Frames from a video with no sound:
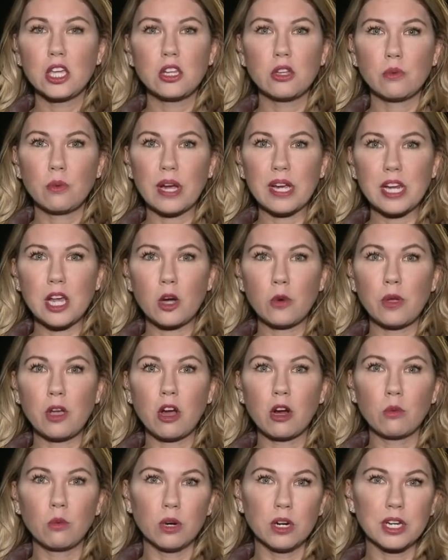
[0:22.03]
You know, right now
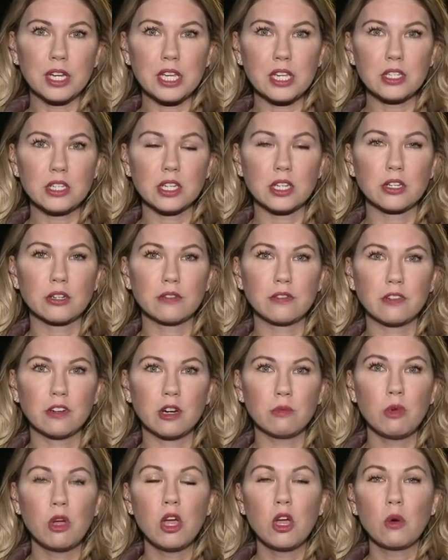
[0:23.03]
we are working to
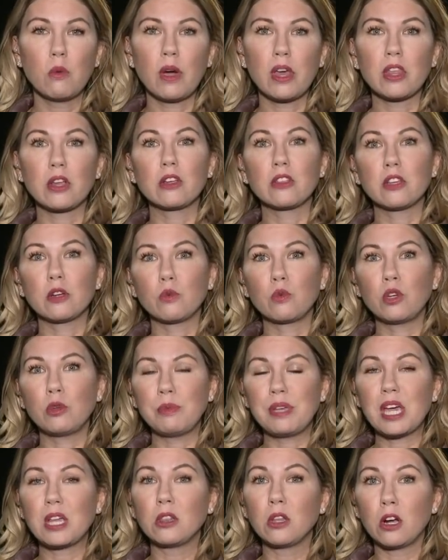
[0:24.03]
confirm whether there
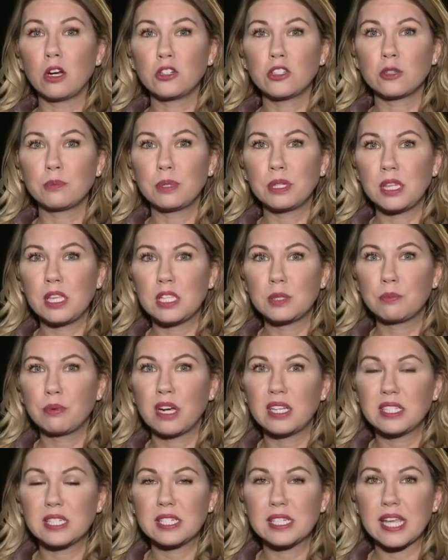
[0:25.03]
will be a larger police
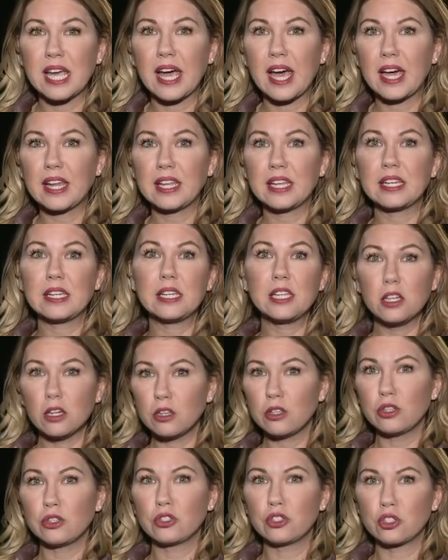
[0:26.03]
presence at and
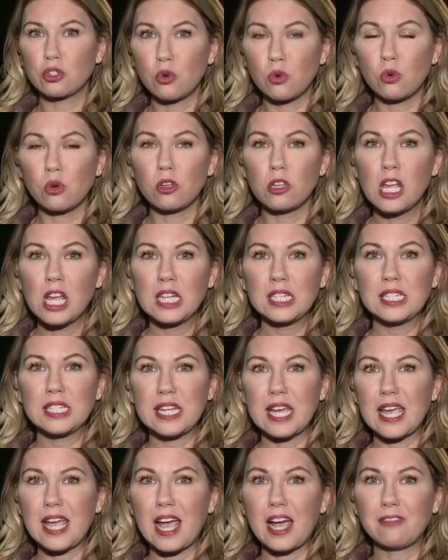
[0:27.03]
near the school
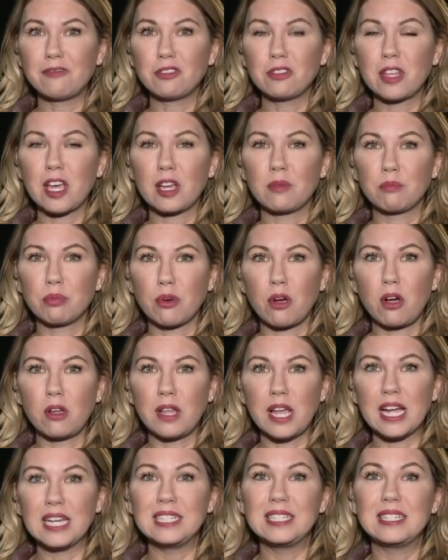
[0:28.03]
today after that
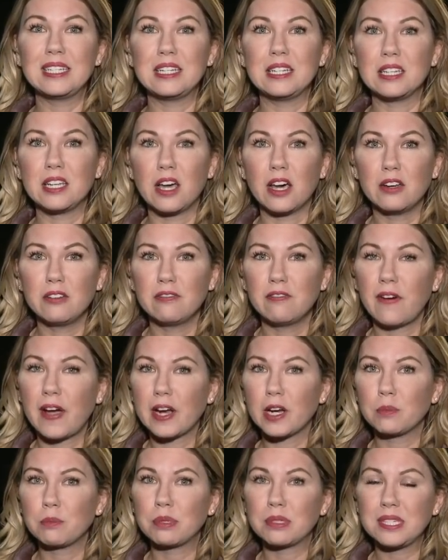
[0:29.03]
brawl ended in
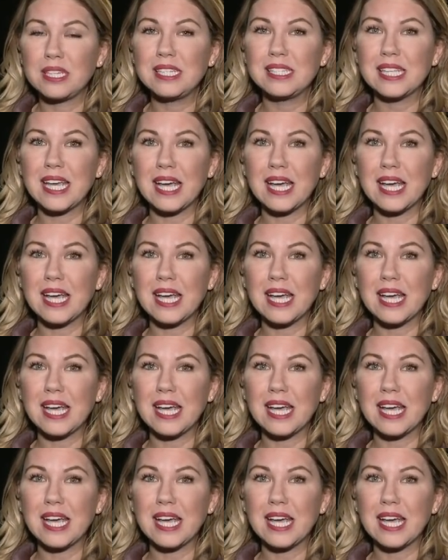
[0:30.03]
gunfire. Police